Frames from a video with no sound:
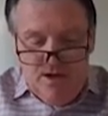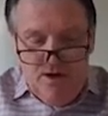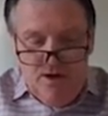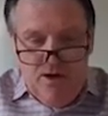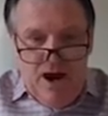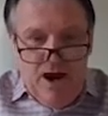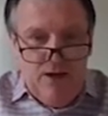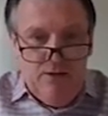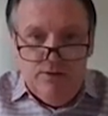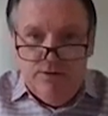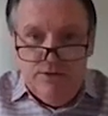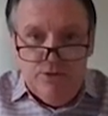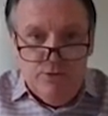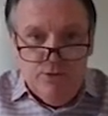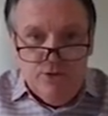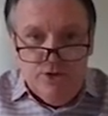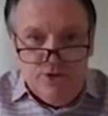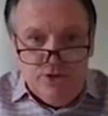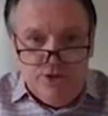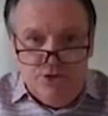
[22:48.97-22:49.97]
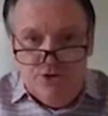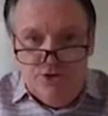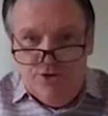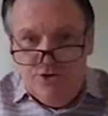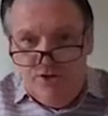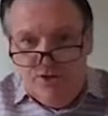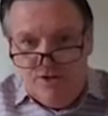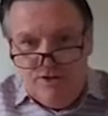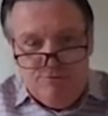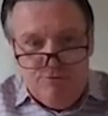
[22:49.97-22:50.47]
You know, how do you
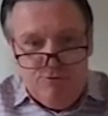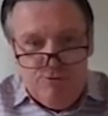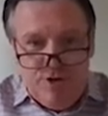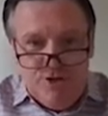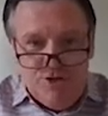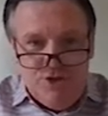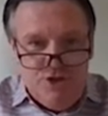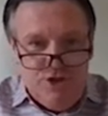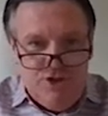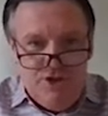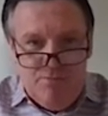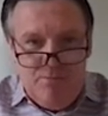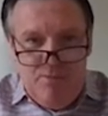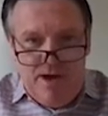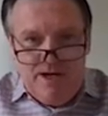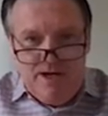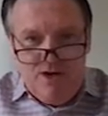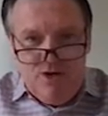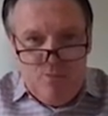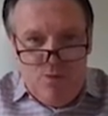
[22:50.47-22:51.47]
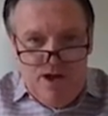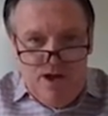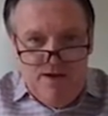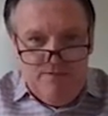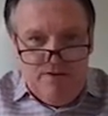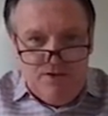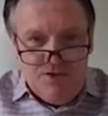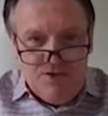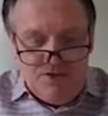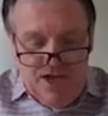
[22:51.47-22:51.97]
ensure that the fridge and the
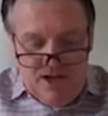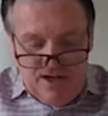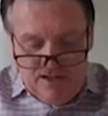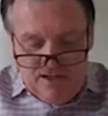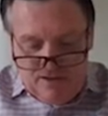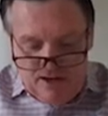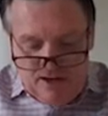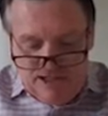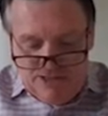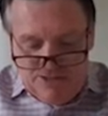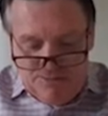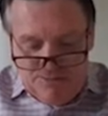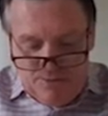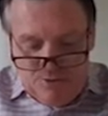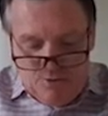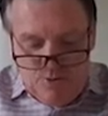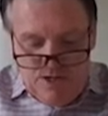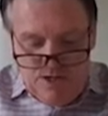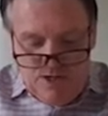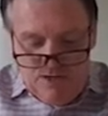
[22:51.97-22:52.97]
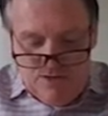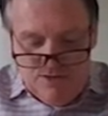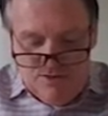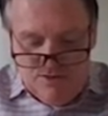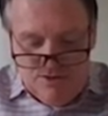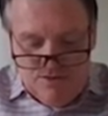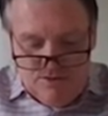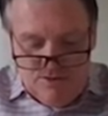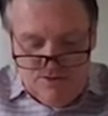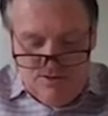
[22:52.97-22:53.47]
microwave are sanitized between
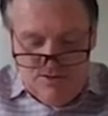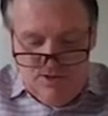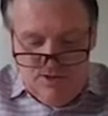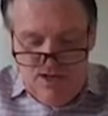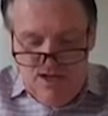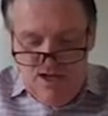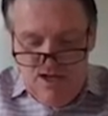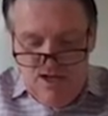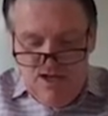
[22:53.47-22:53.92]
uses?